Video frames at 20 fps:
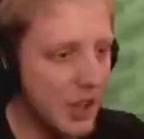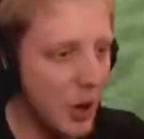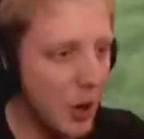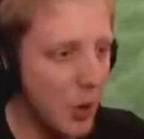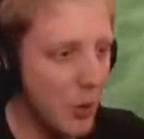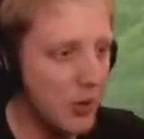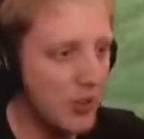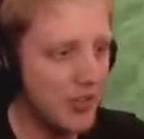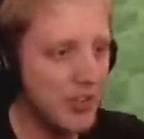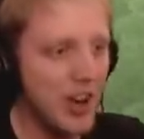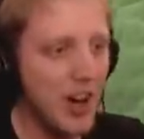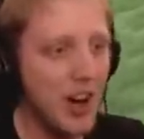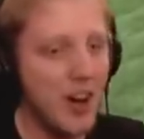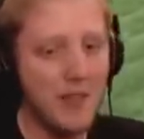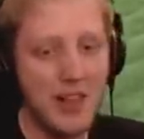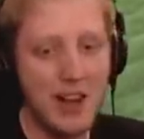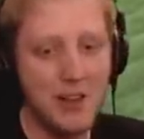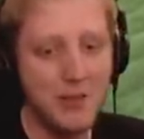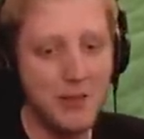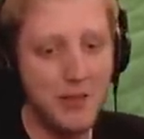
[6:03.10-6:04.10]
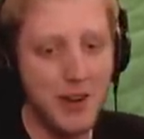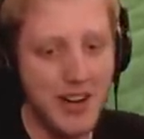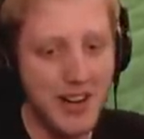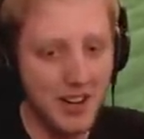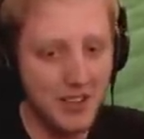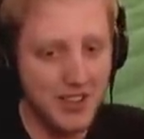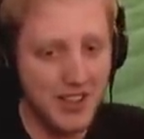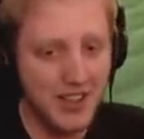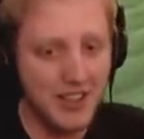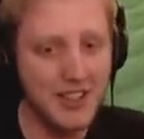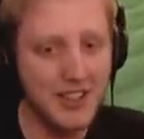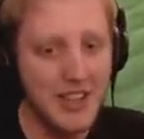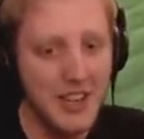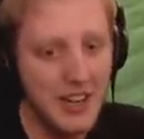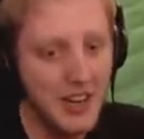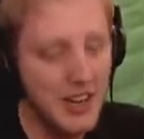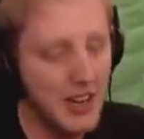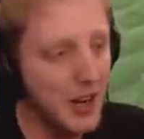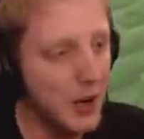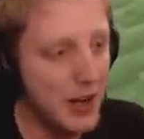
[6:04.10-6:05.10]
The whole start of that fight, I was like,
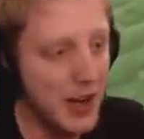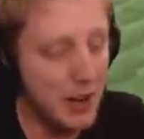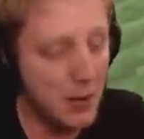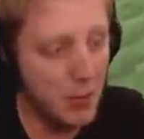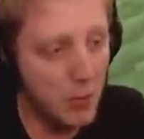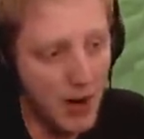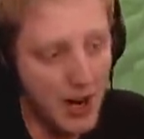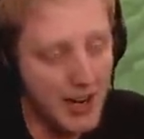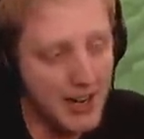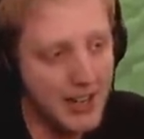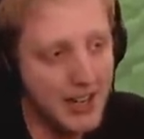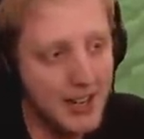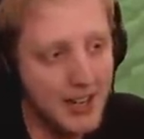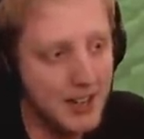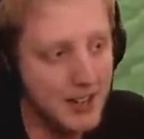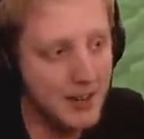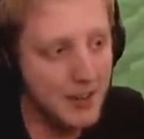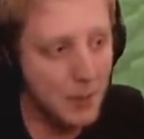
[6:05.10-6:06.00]
okay, why?